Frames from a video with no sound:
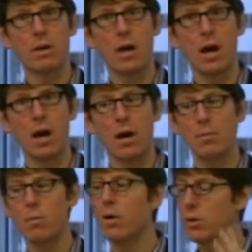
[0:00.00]

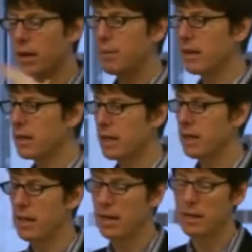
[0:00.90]
um, well, we'll get, about, get
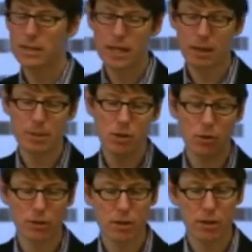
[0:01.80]
into that in a second, but so
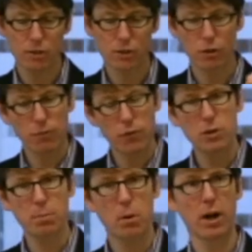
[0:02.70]
there's, there's your
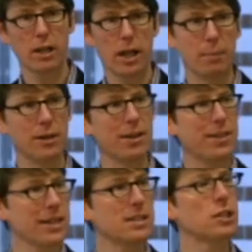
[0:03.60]
first party liability,
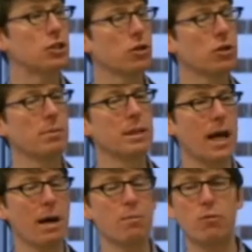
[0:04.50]
things that you're going to be
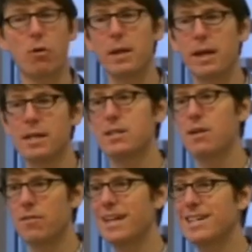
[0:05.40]
liable for because
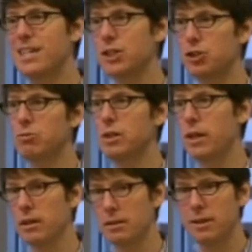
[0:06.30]
of things that you
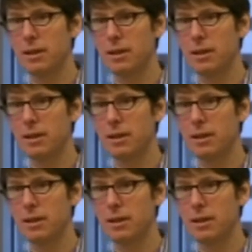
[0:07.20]
did.